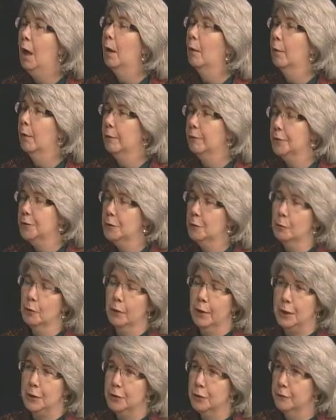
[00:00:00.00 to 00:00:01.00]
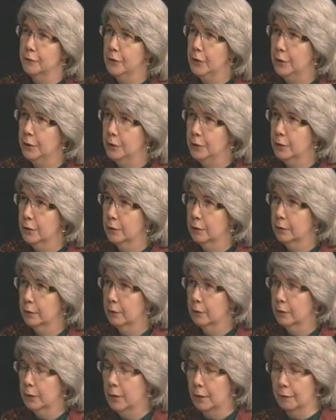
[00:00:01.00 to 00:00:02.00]
Well, I read your book, Agent of Change,
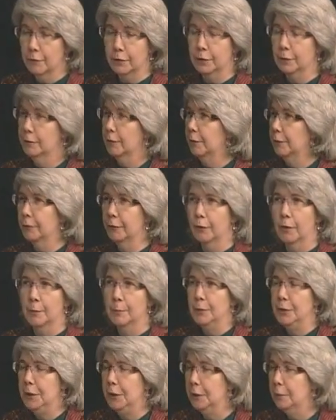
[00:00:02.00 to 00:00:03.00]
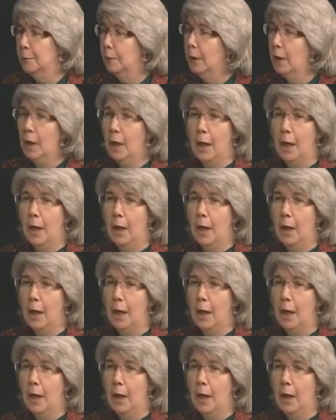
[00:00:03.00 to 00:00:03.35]
Conflict of Honor, Carpe Diem.